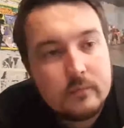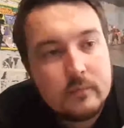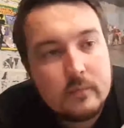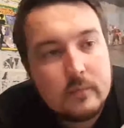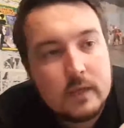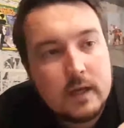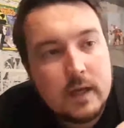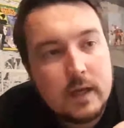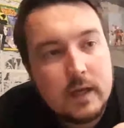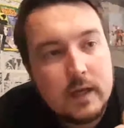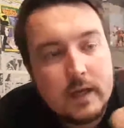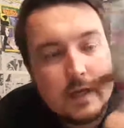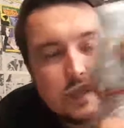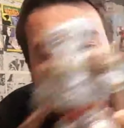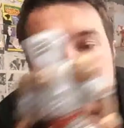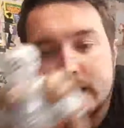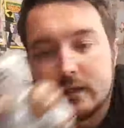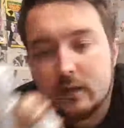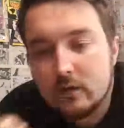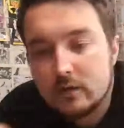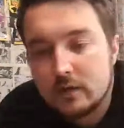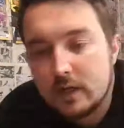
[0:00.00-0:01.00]
Yeah,
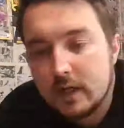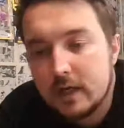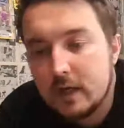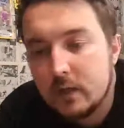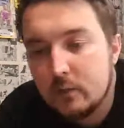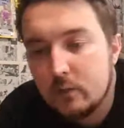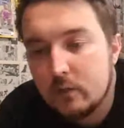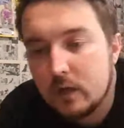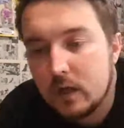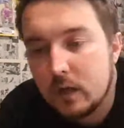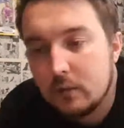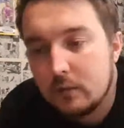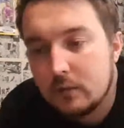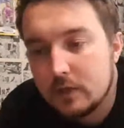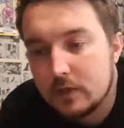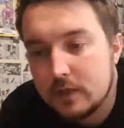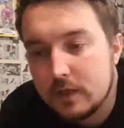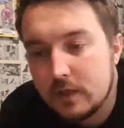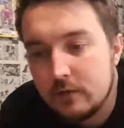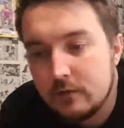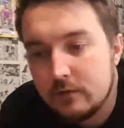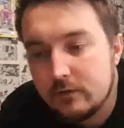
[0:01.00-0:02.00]
Extendor, so he will go on the
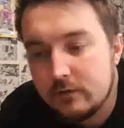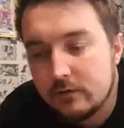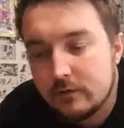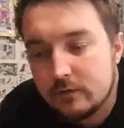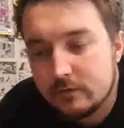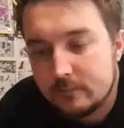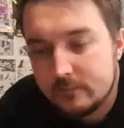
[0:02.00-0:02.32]
shelf.